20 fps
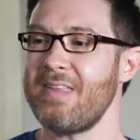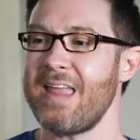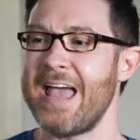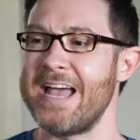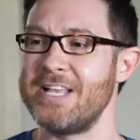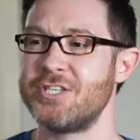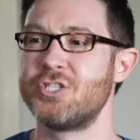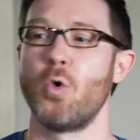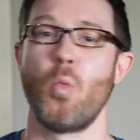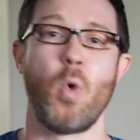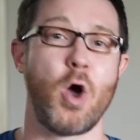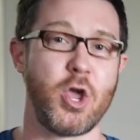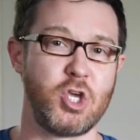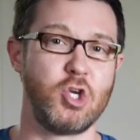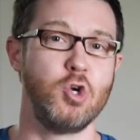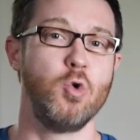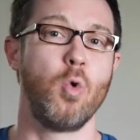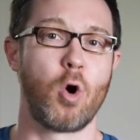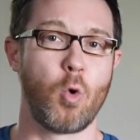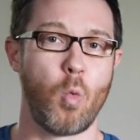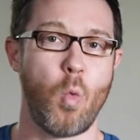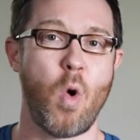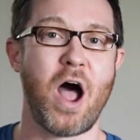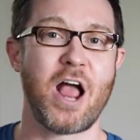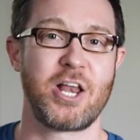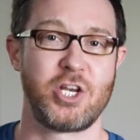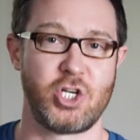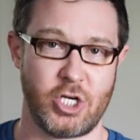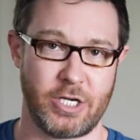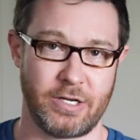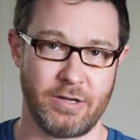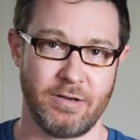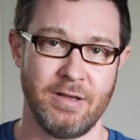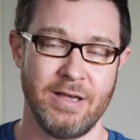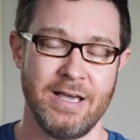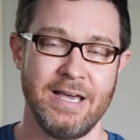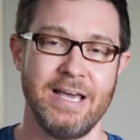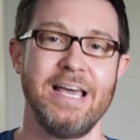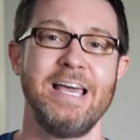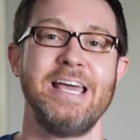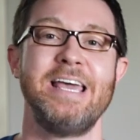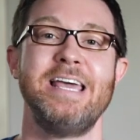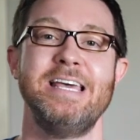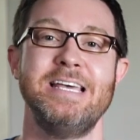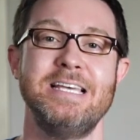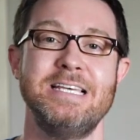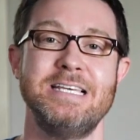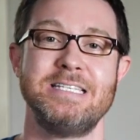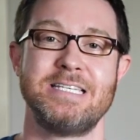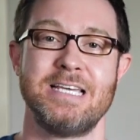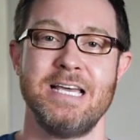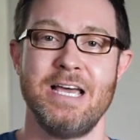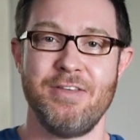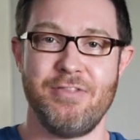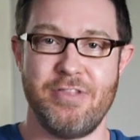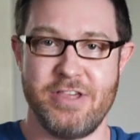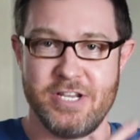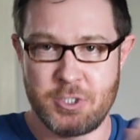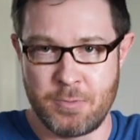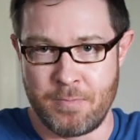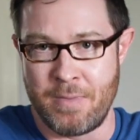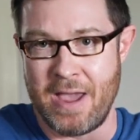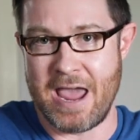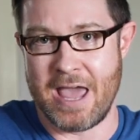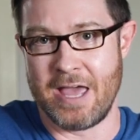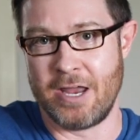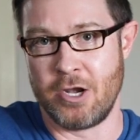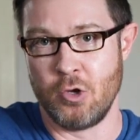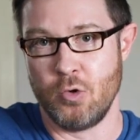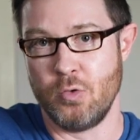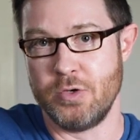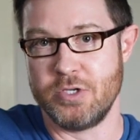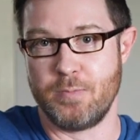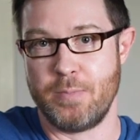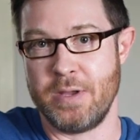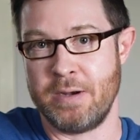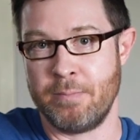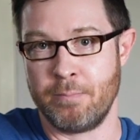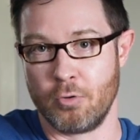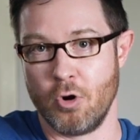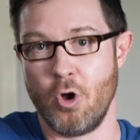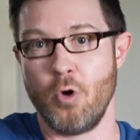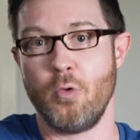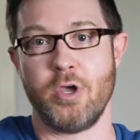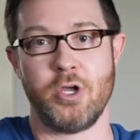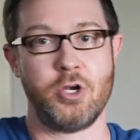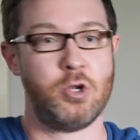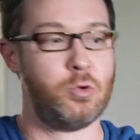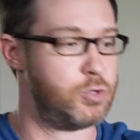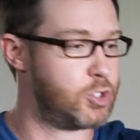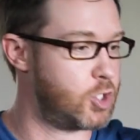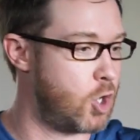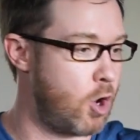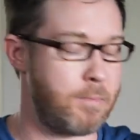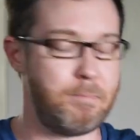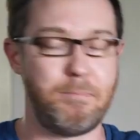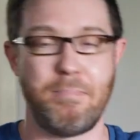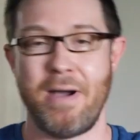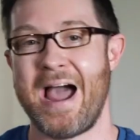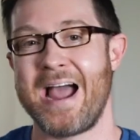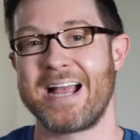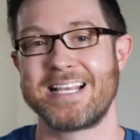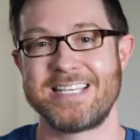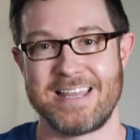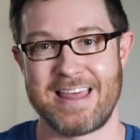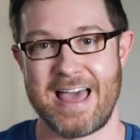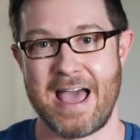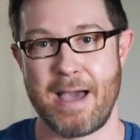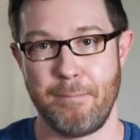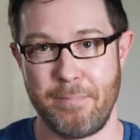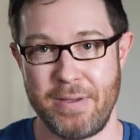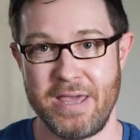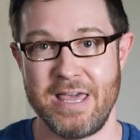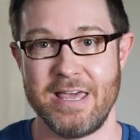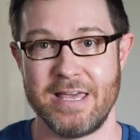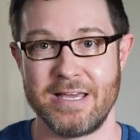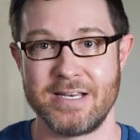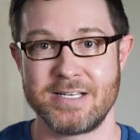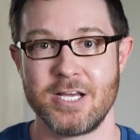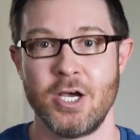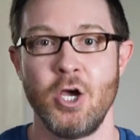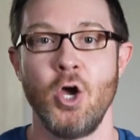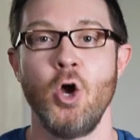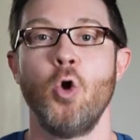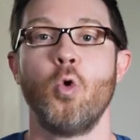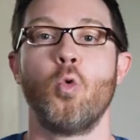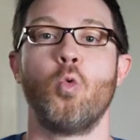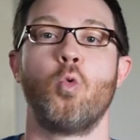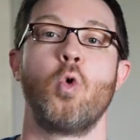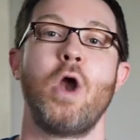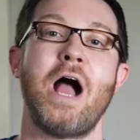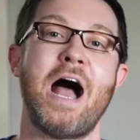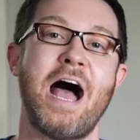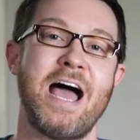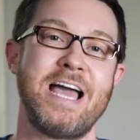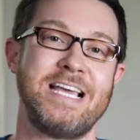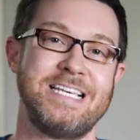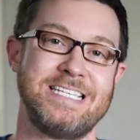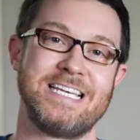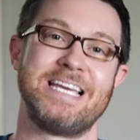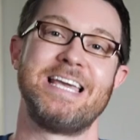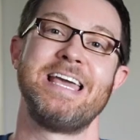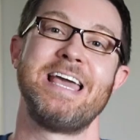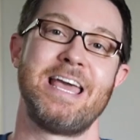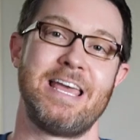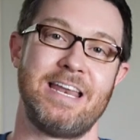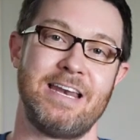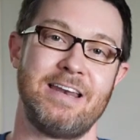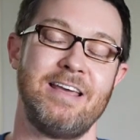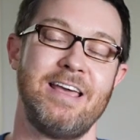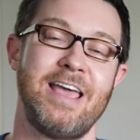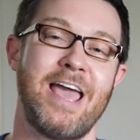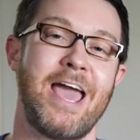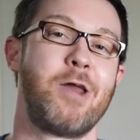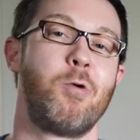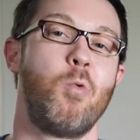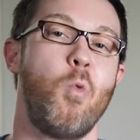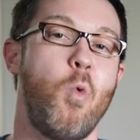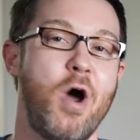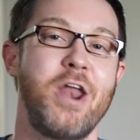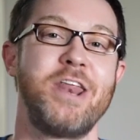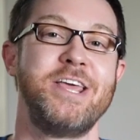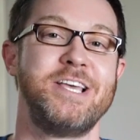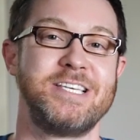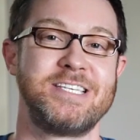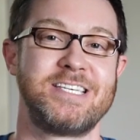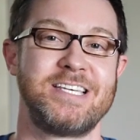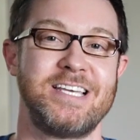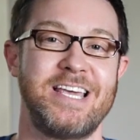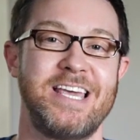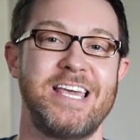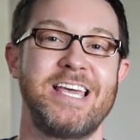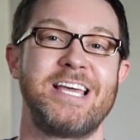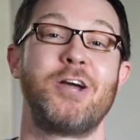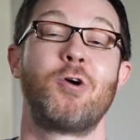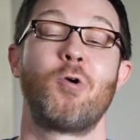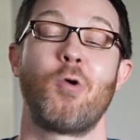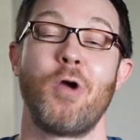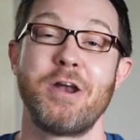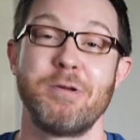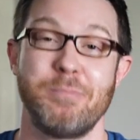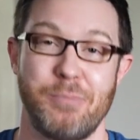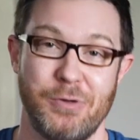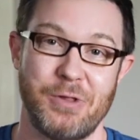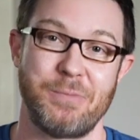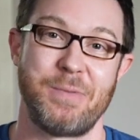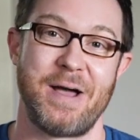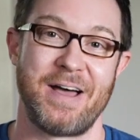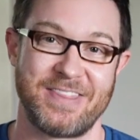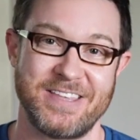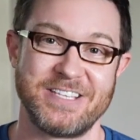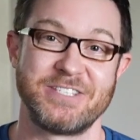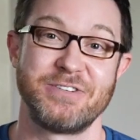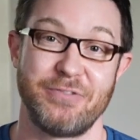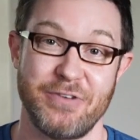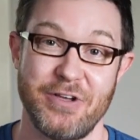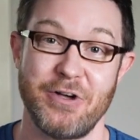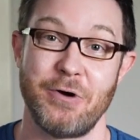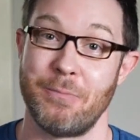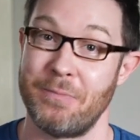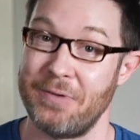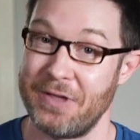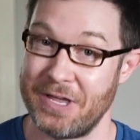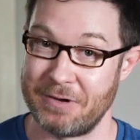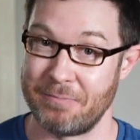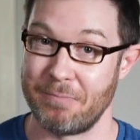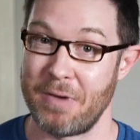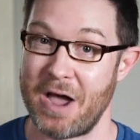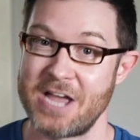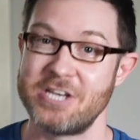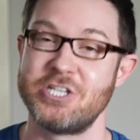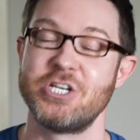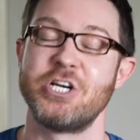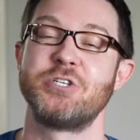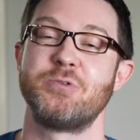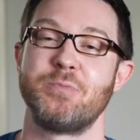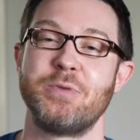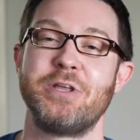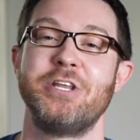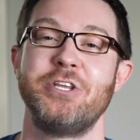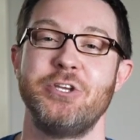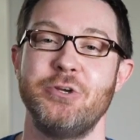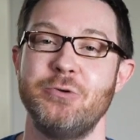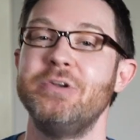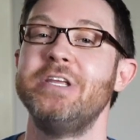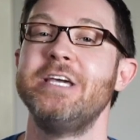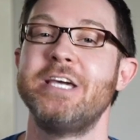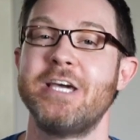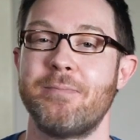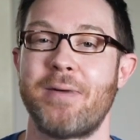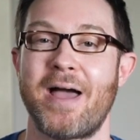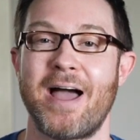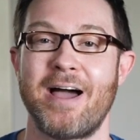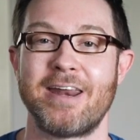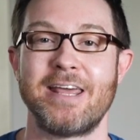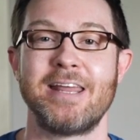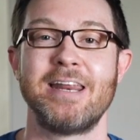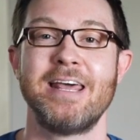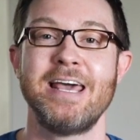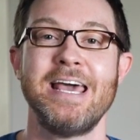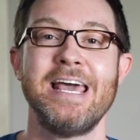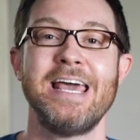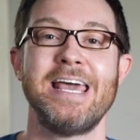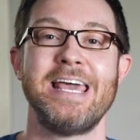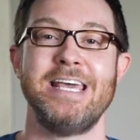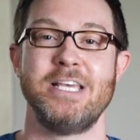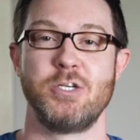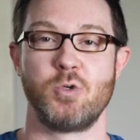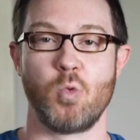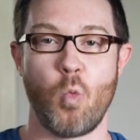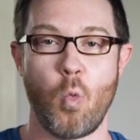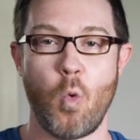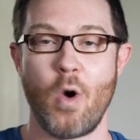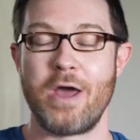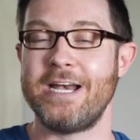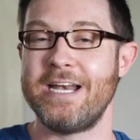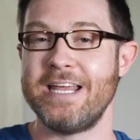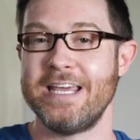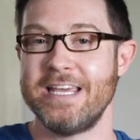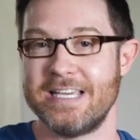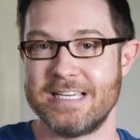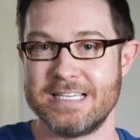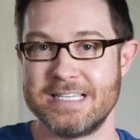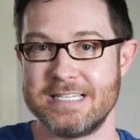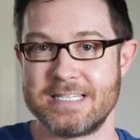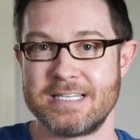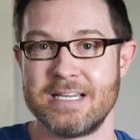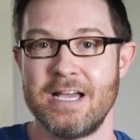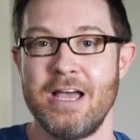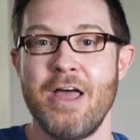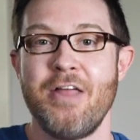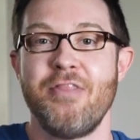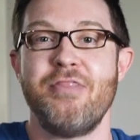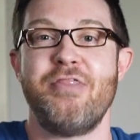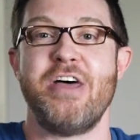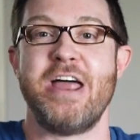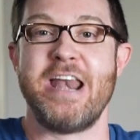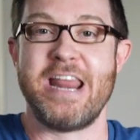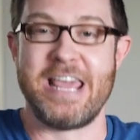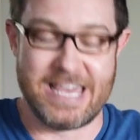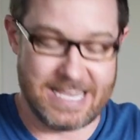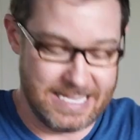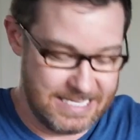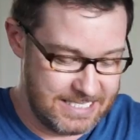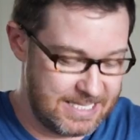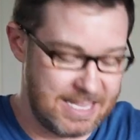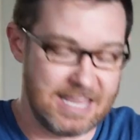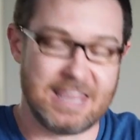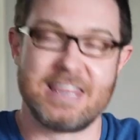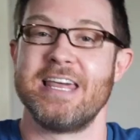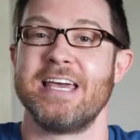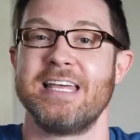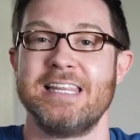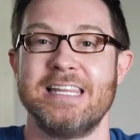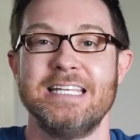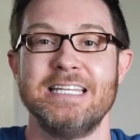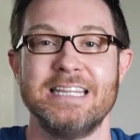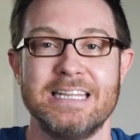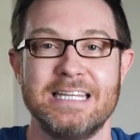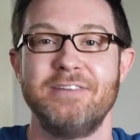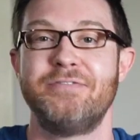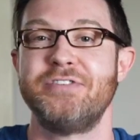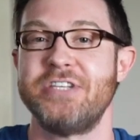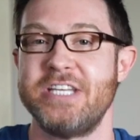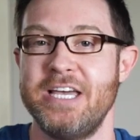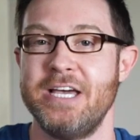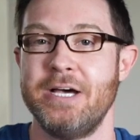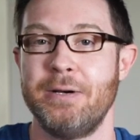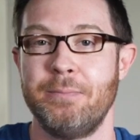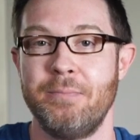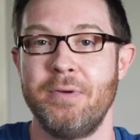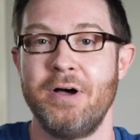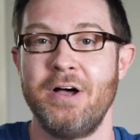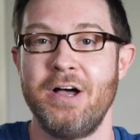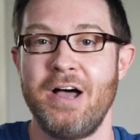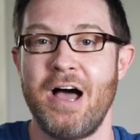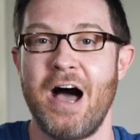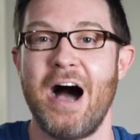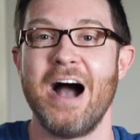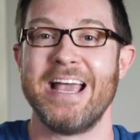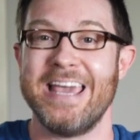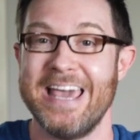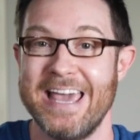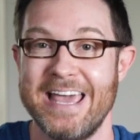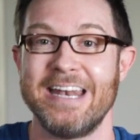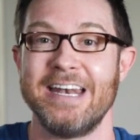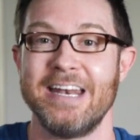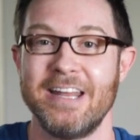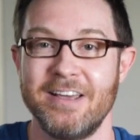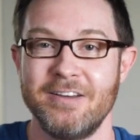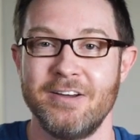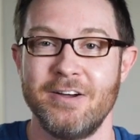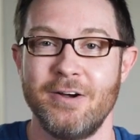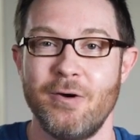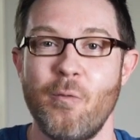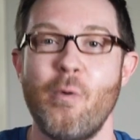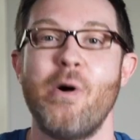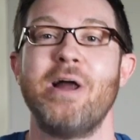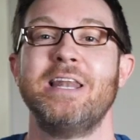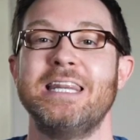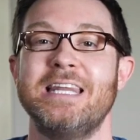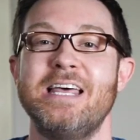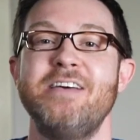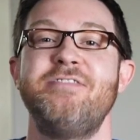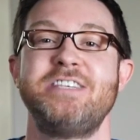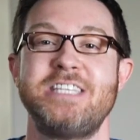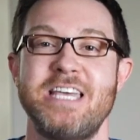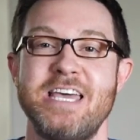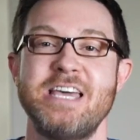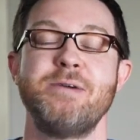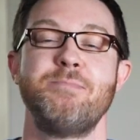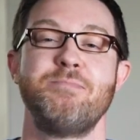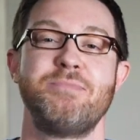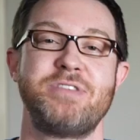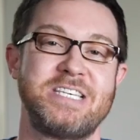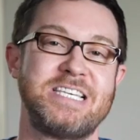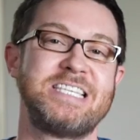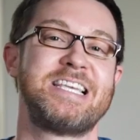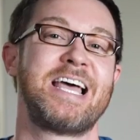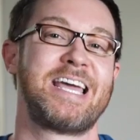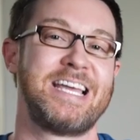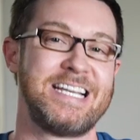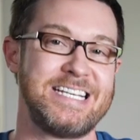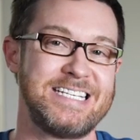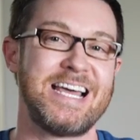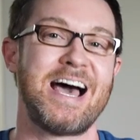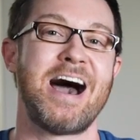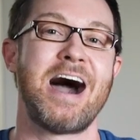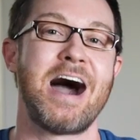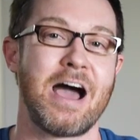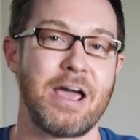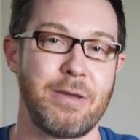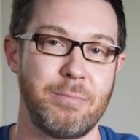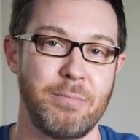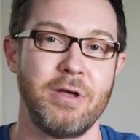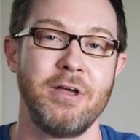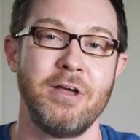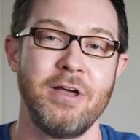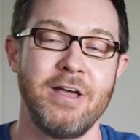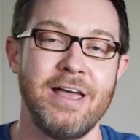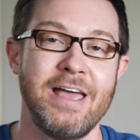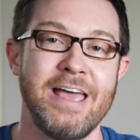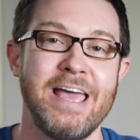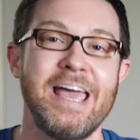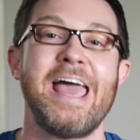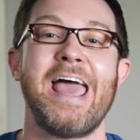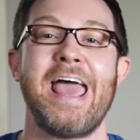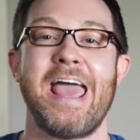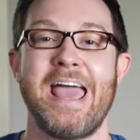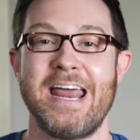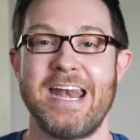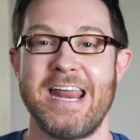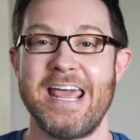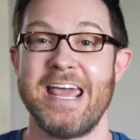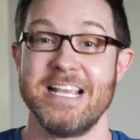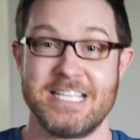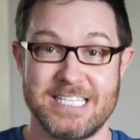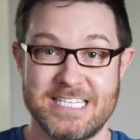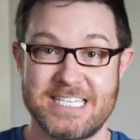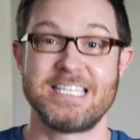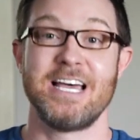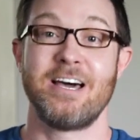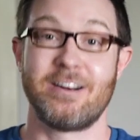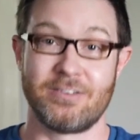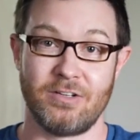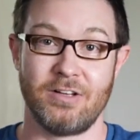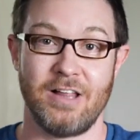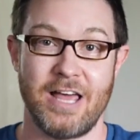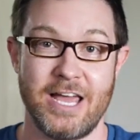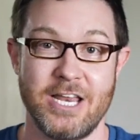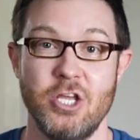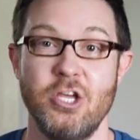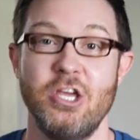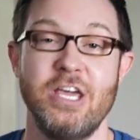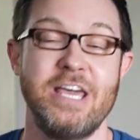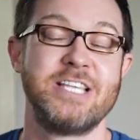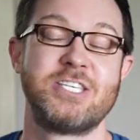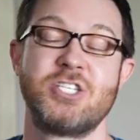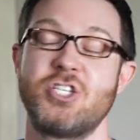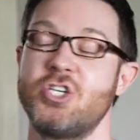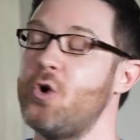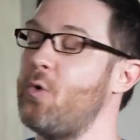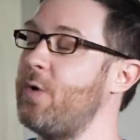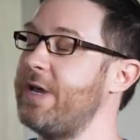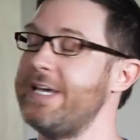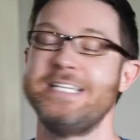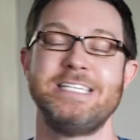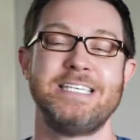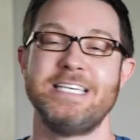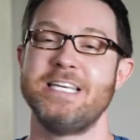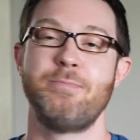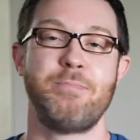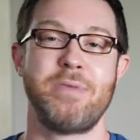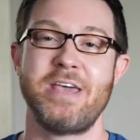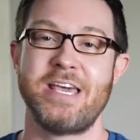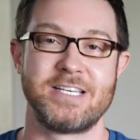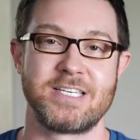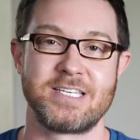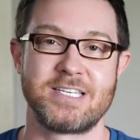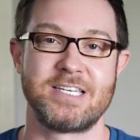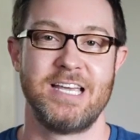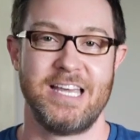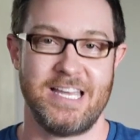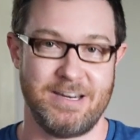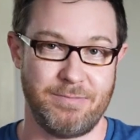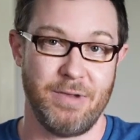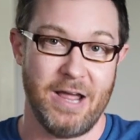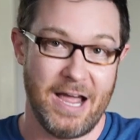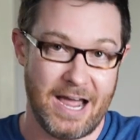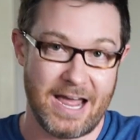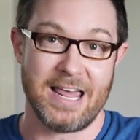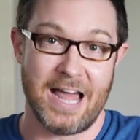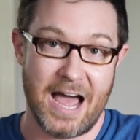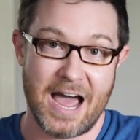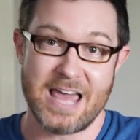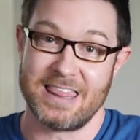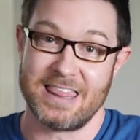And so what you are watching is this man who has been broken, who has gone back to that pit, rise again. And what is incredible about this film, in my judgment, and unique about it, is what it is that is the thing that lifts him again, what lifts him the second time. And it's subtle, and it's so easy to miss. And I